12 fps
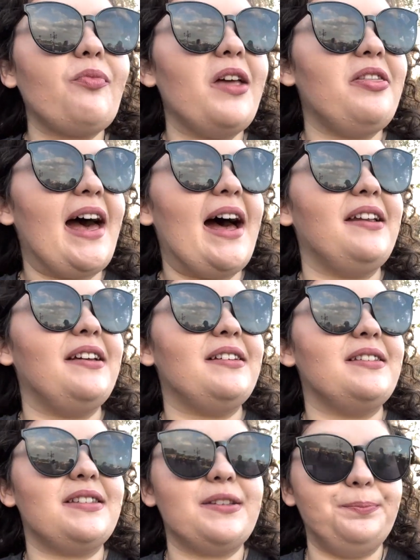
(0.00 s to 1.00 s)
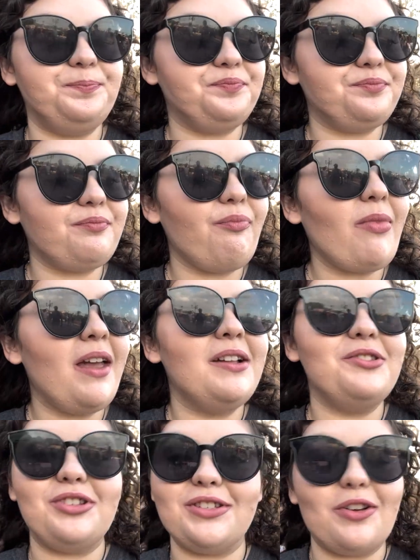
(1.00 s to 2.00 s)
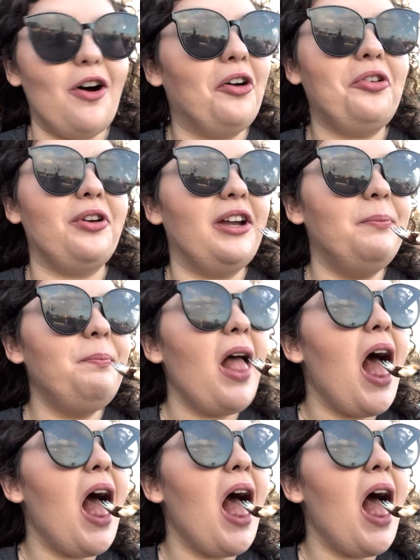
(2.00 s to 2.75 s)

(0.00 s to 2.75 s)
That is just all cream.